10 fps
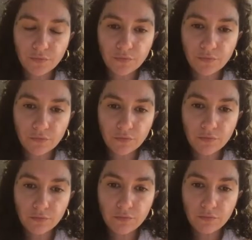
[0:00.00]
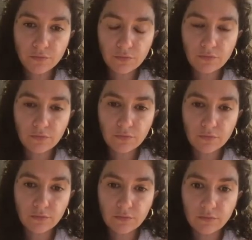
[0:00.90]

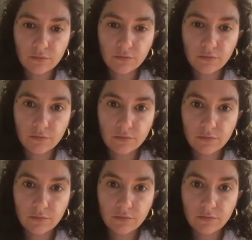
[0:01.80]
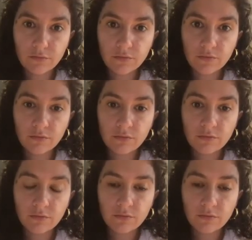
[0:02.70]
The person shown says nothing.